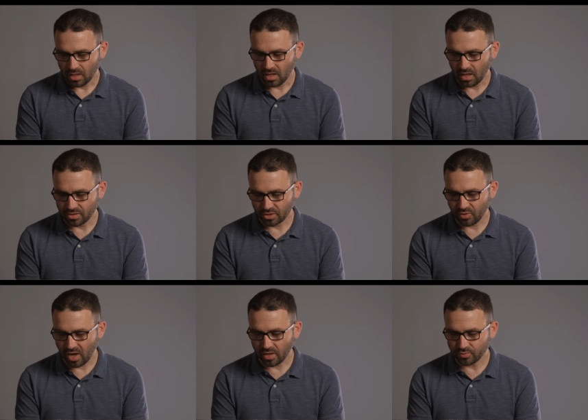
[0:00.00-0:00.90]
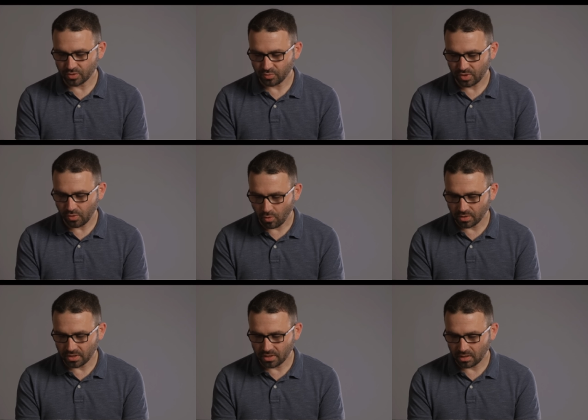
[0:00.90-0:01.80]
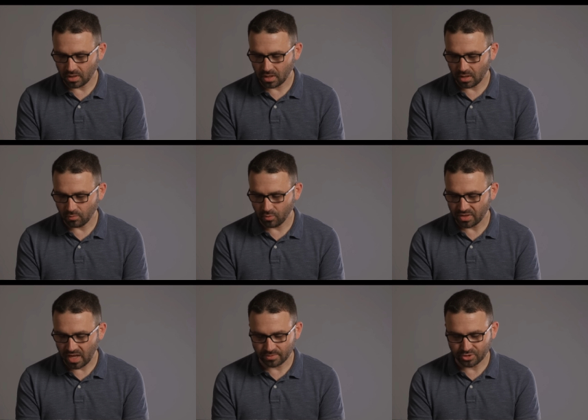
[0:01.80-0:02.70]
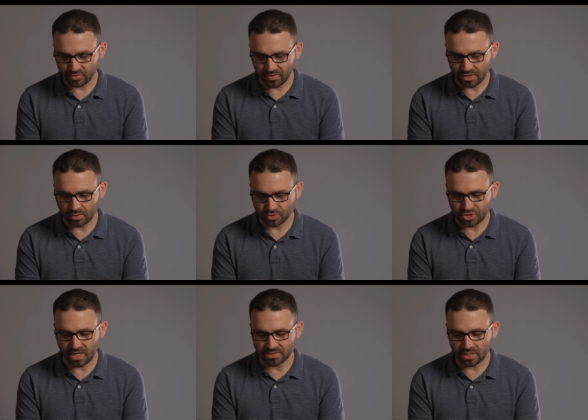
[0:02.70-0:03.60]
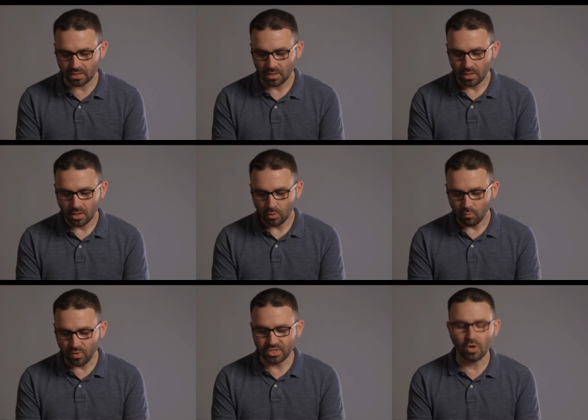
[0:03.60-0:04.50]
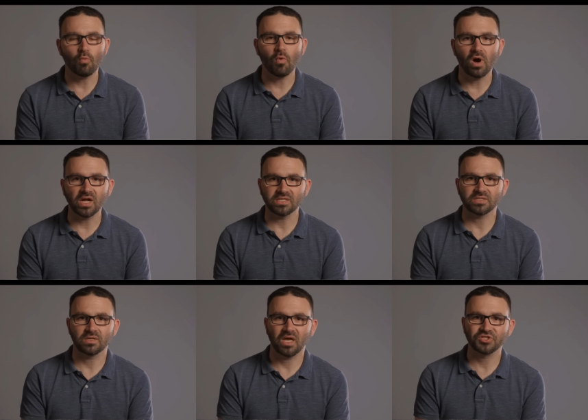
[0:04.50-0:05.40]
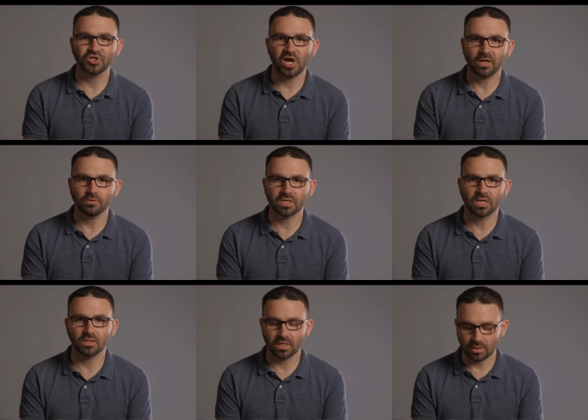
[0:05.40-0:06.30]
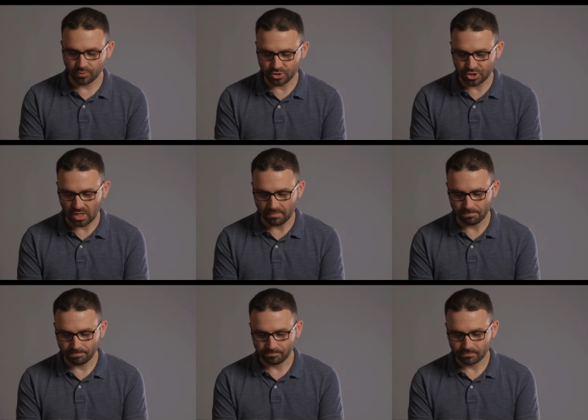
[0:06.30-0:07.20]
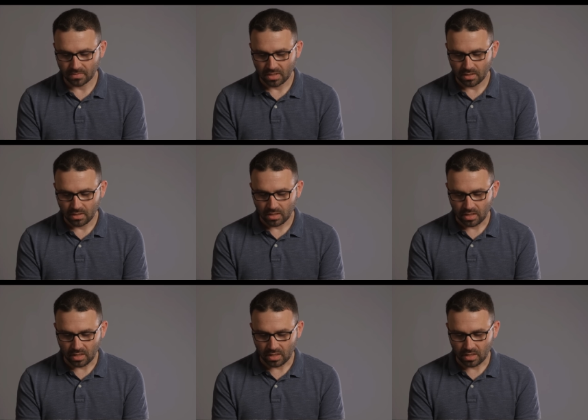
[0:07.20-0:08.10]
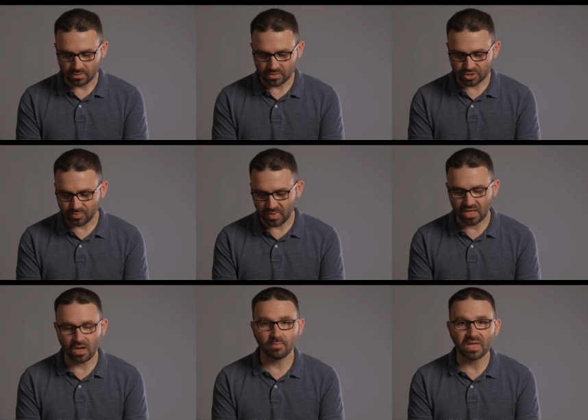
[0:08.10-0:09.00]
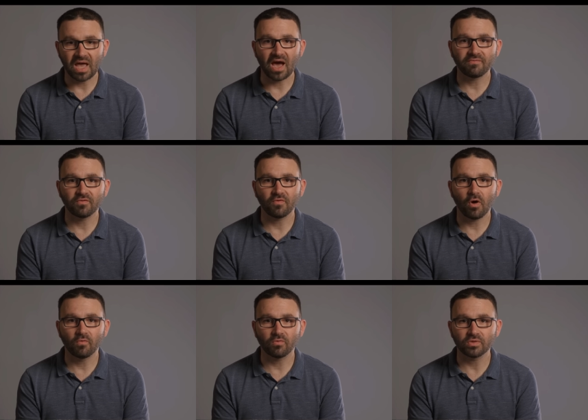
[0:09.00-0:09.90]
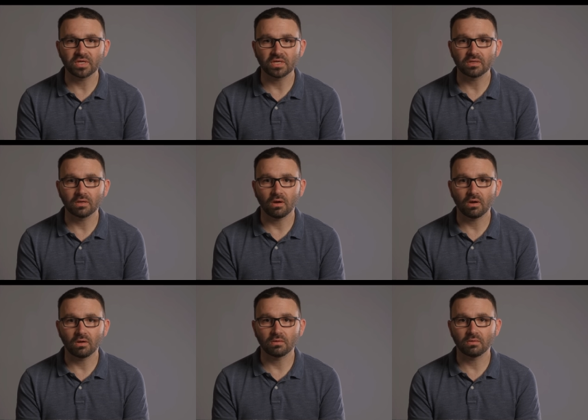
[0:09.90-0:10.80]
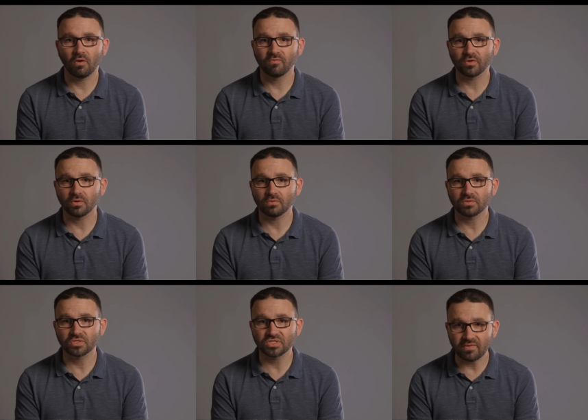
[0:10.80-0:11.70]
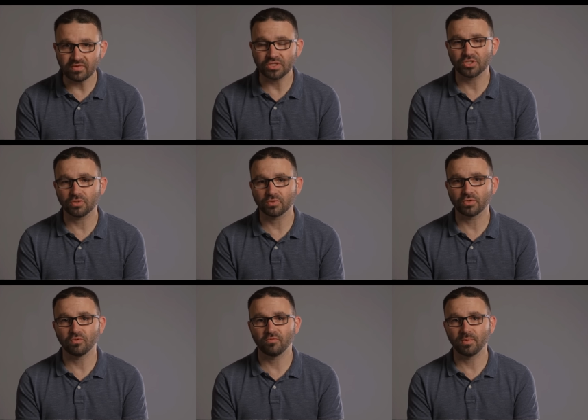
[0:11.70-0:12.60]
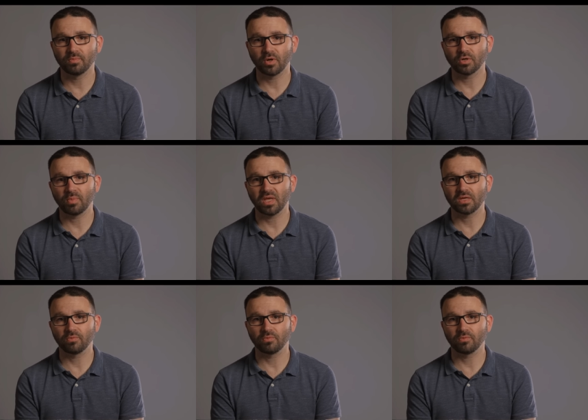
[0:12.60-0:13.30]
Uh, the crowd was recorded uh, with amateur video chanting, we don't want a child killing regime. And they're speaking on behalf of over the uh, over 70 children who have been murdered by the